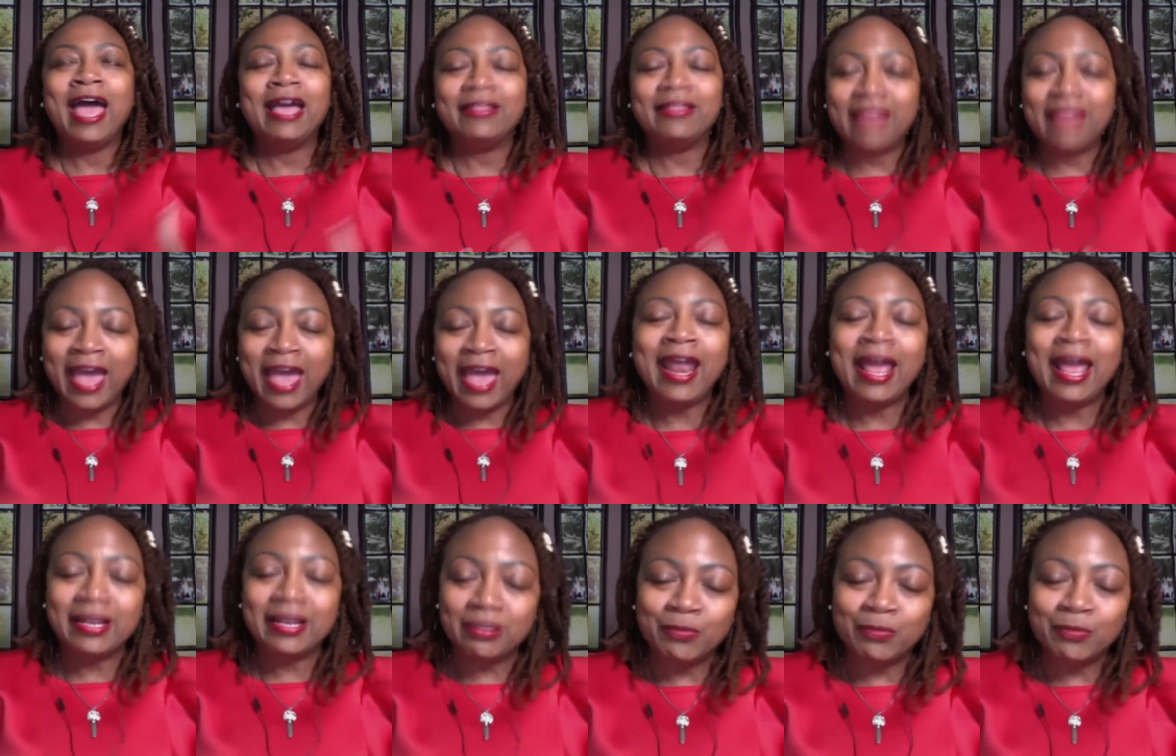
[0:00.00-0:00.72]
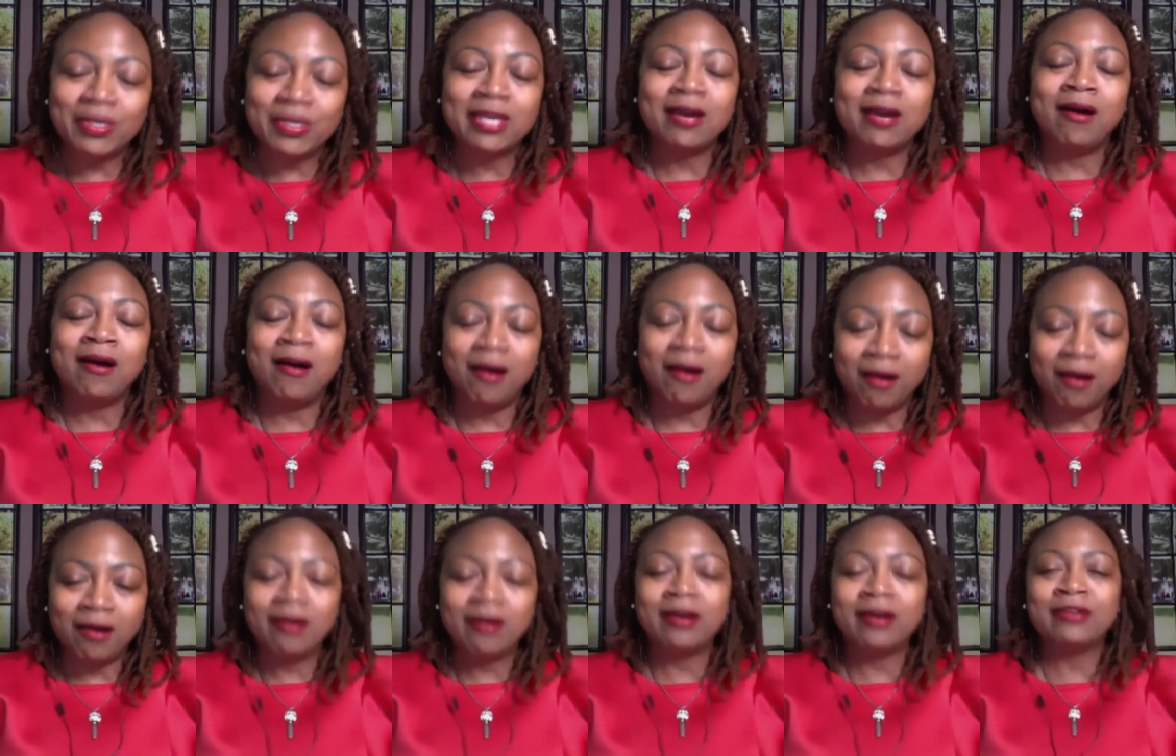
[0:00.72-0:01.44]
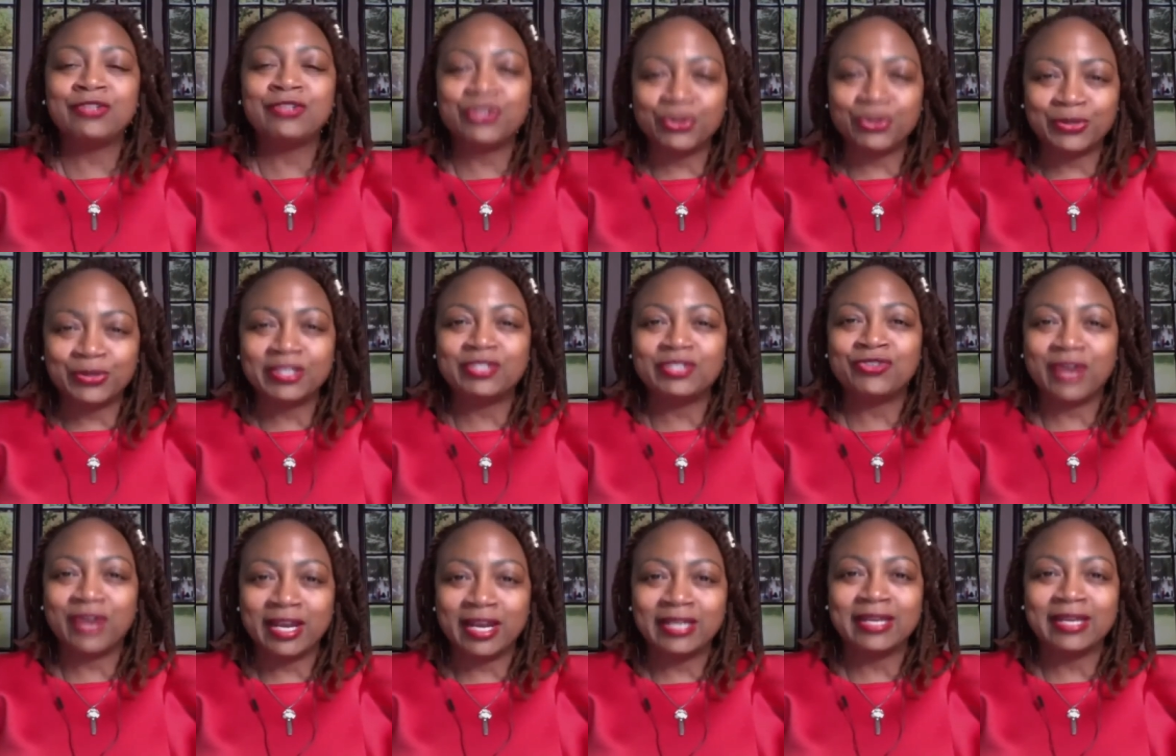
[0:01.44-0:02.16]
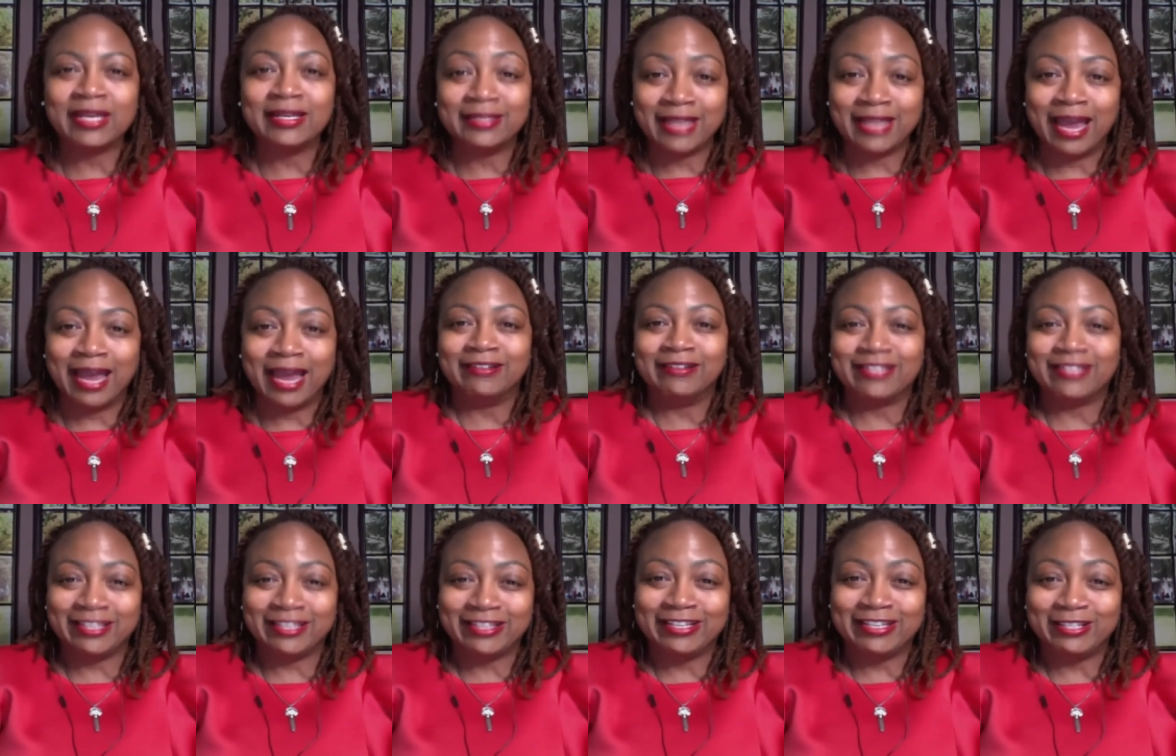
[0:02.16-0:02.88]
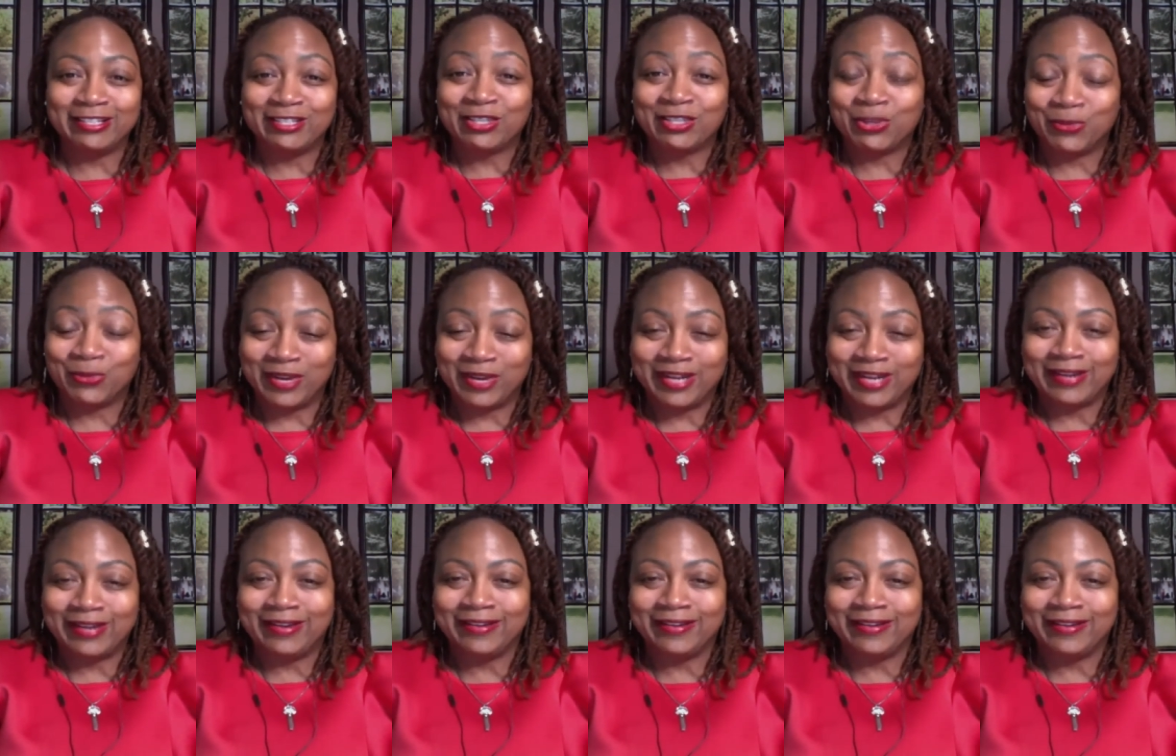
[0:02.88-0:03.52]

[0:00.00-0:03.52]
that had to be a hard choice trying to get down to these three.